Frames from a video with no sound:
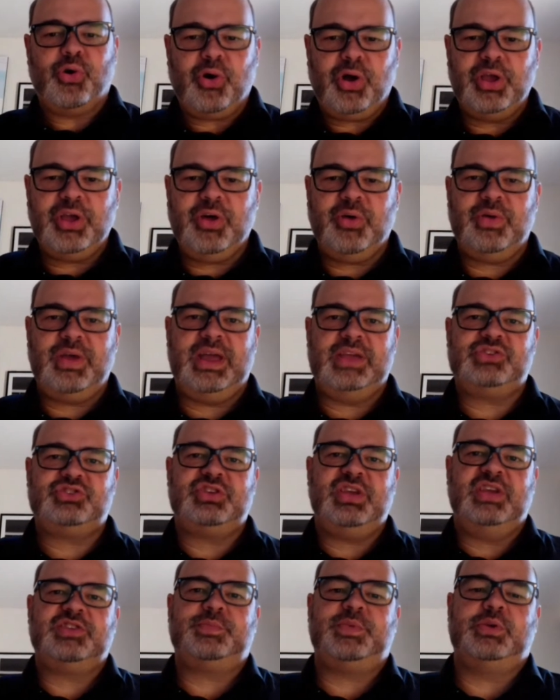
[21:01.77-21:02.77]
coil, as
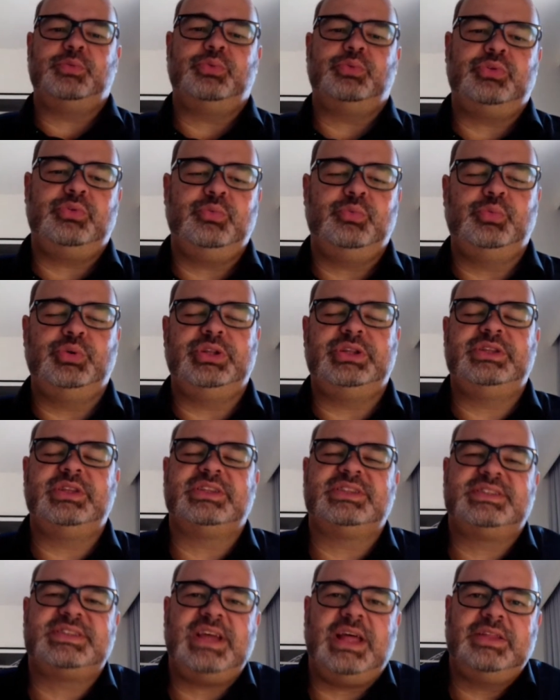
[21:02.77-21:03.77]
Shakespeare would
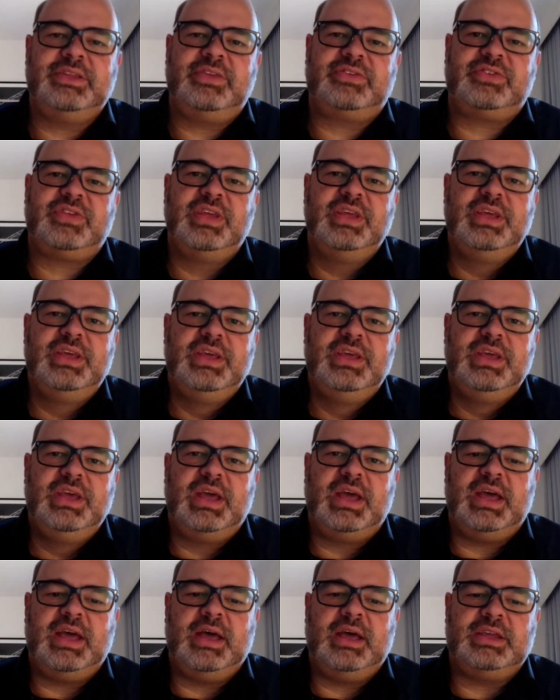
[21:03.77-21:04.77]
tell us.
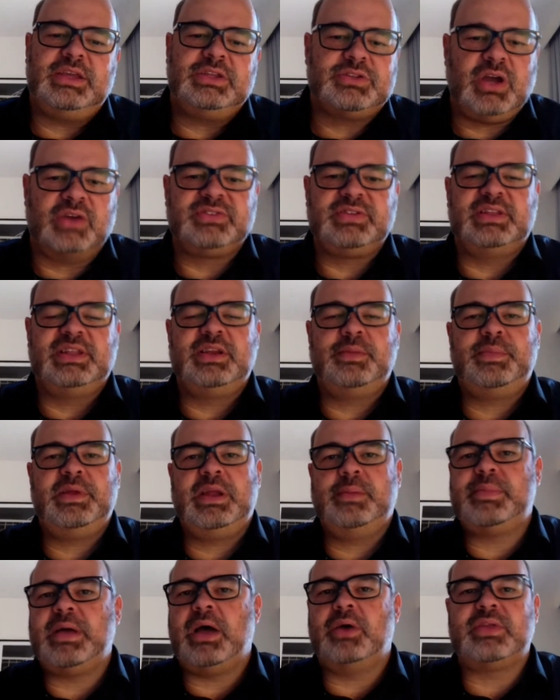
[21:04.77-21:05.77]
He talks a little
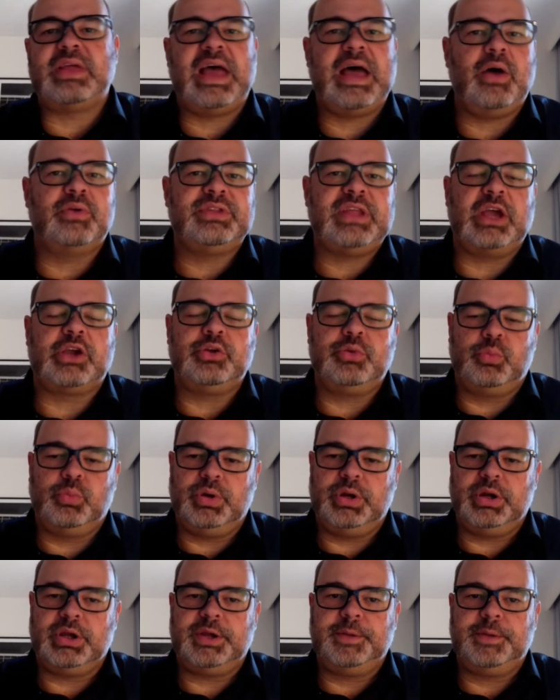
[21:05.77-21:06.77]
bit about how that
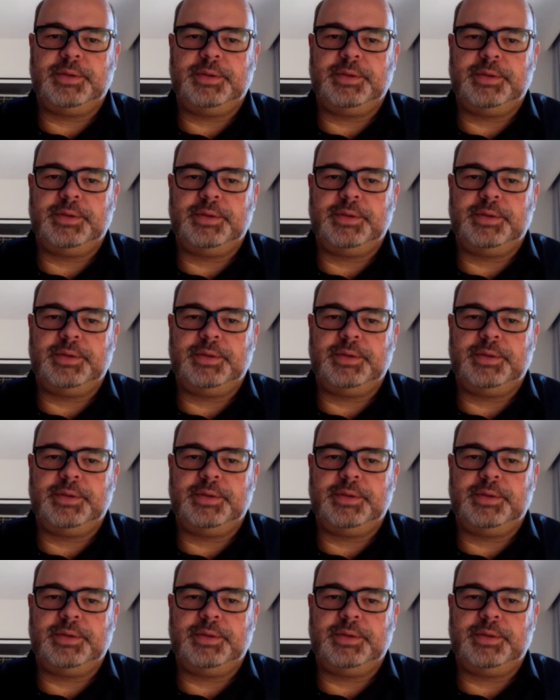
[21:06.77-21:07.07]
could work.